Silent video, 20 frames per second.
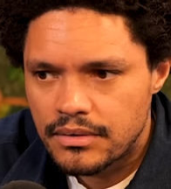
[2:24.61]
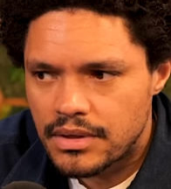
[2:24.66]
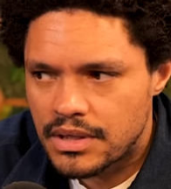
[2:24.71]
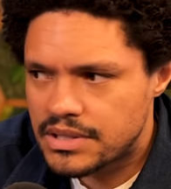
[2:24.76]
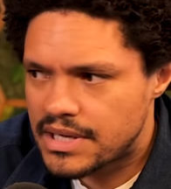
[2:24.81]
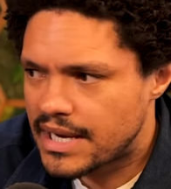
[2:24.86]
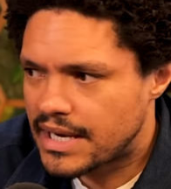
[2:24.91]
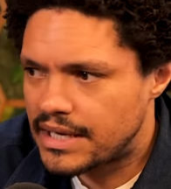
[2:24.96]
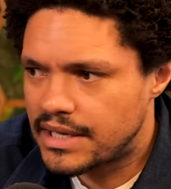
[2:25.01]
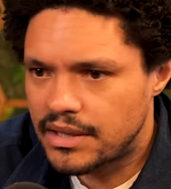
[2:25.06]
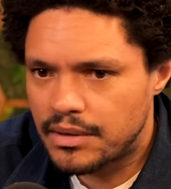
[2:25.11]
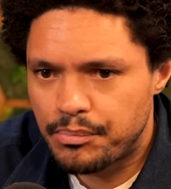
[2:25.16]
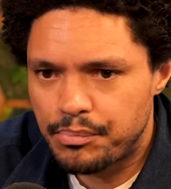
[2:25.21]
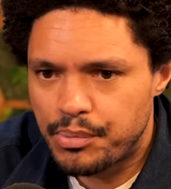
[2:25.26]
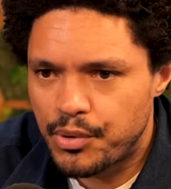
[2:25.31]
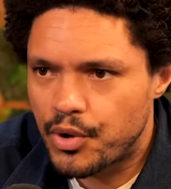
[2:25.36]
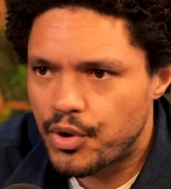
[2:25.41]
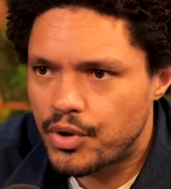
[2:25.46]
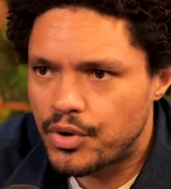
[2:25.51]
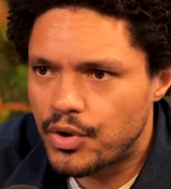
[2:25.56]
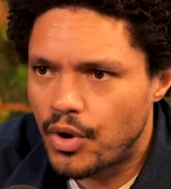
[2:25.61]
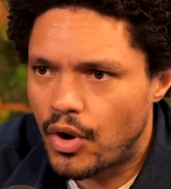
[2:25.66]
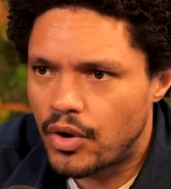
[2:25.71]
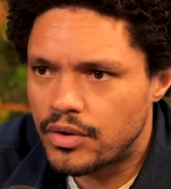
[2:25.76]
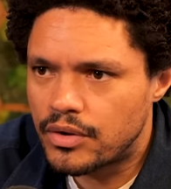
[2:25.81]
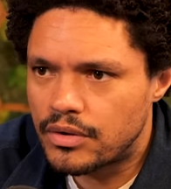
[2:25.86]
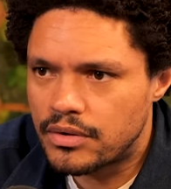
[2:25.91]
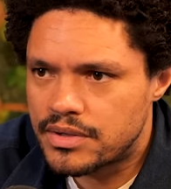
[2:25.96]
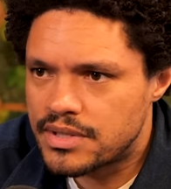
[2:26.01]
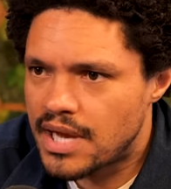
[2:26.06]
there's like a little bird
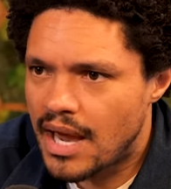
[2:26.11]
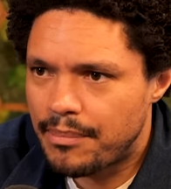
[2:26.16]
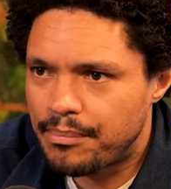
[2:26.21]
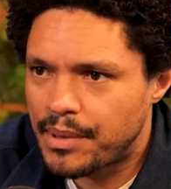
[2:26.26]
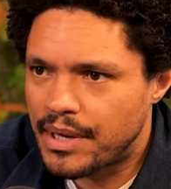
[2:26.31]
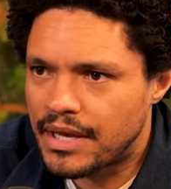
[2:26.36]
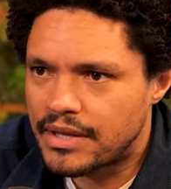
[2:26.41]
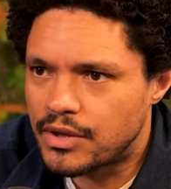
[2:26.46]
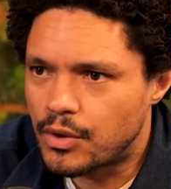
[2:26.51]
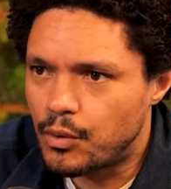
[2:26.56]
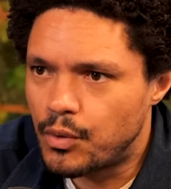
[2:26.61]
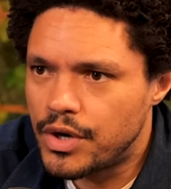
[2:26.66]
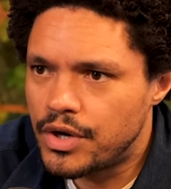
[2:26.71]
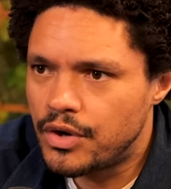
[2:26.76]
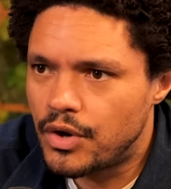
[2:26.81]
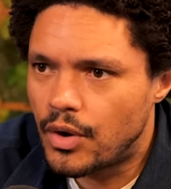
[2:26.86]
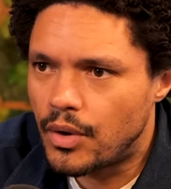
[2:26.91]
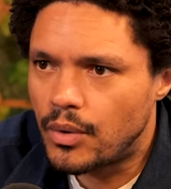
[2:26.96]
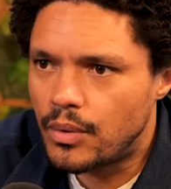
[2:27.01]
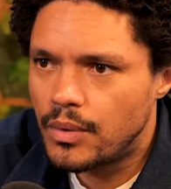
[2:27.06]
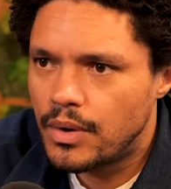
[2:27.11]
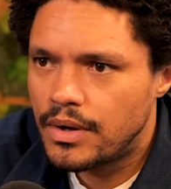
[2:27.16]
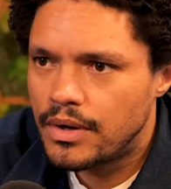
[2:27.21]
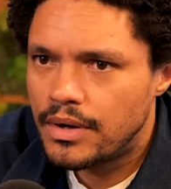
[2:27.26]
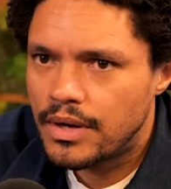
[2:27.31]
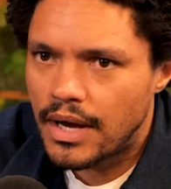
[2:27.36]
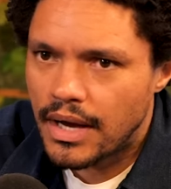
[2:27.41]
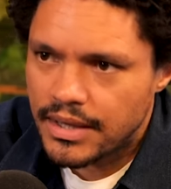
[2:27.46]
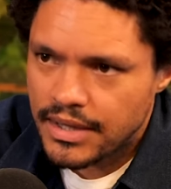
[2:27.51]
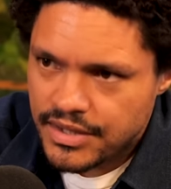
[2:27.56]
on, tapping at the window,
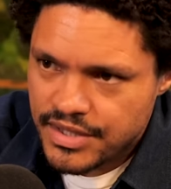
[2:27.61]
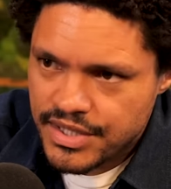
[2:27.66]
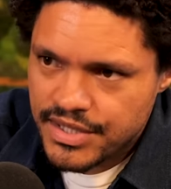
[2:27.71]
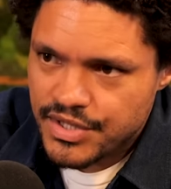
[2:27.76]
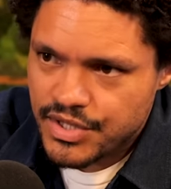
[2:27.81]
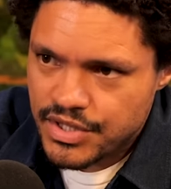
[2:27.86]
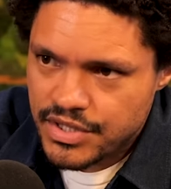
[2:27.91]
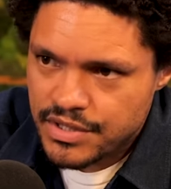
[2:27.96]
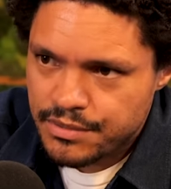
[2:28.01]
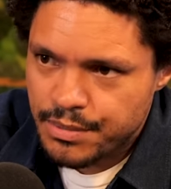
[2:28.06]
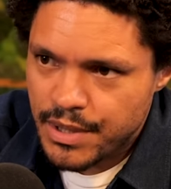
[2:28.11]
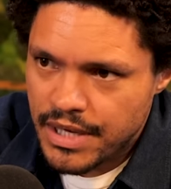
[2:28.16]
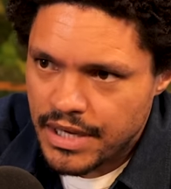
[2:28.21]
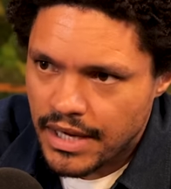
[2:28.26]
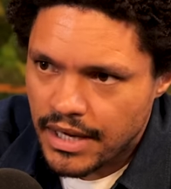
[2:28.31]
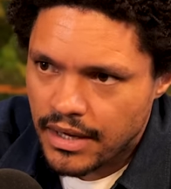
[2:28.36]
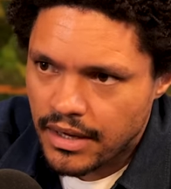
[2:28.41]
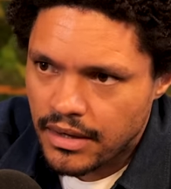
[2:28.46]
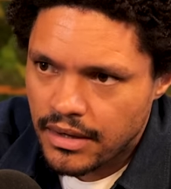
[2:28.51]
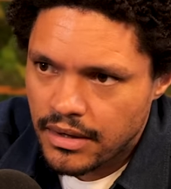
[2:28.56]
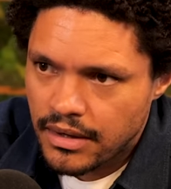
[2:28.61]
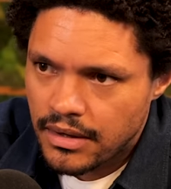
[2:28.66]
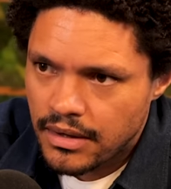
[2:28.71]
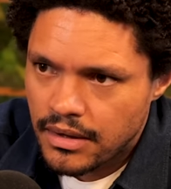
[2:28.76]
and the teacher's speaking.